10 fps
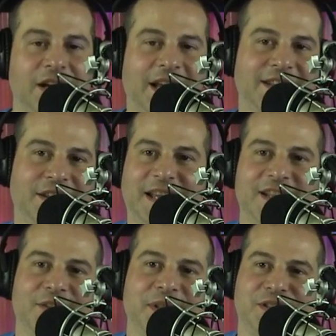I, lo- I
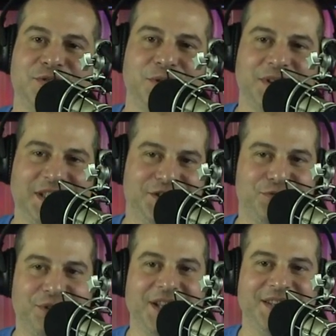love that story. That's
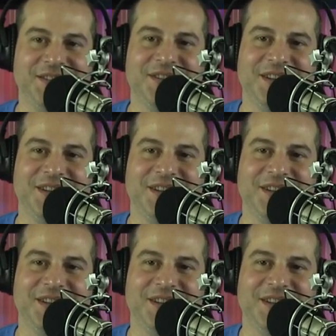great.